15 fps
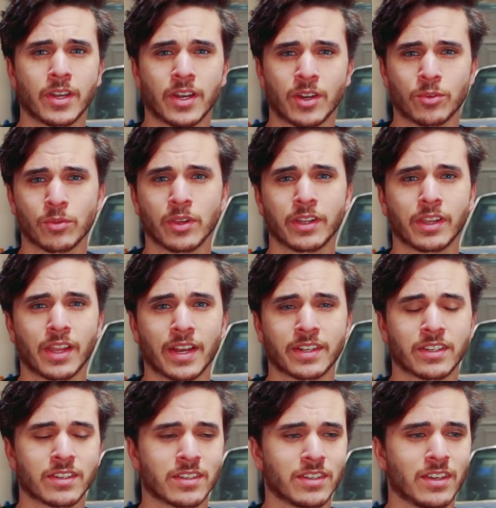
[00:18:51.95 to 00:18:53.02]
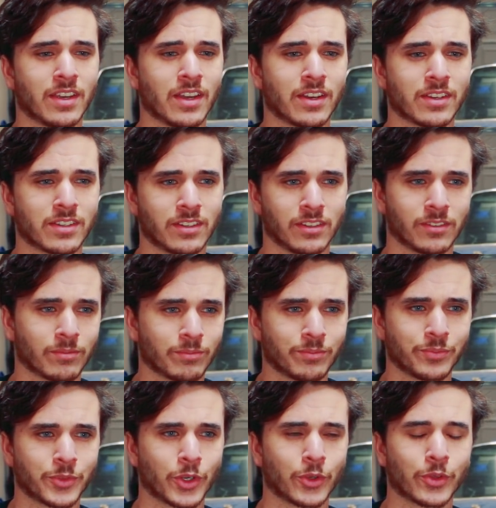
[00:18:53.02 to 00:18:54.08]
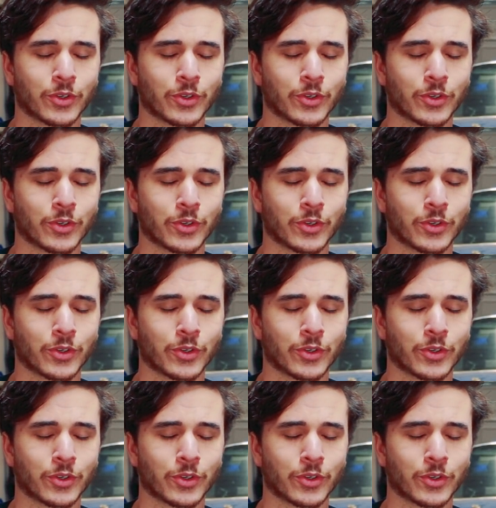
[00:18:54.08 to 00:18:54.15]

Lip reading: and I'd really like to see Hennessy turn